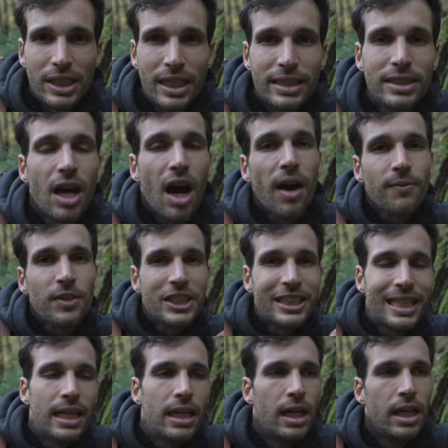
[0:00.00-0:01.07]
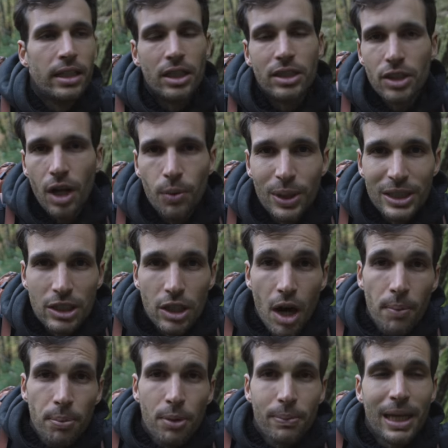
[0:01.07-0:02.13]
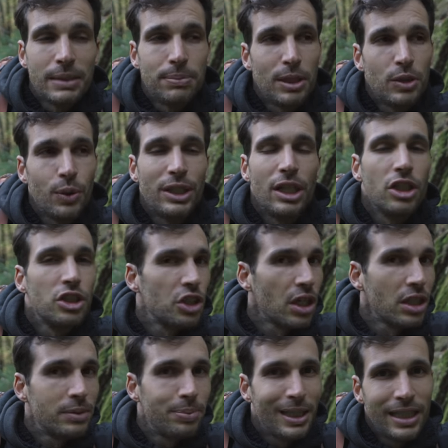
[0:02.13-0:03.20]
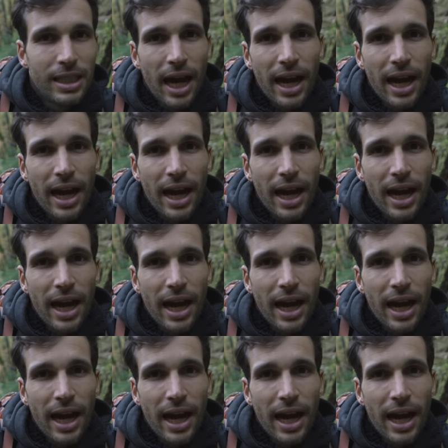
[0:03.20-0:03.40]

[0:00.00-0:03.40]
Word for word: it is obviously there's always a compromise between shutter speed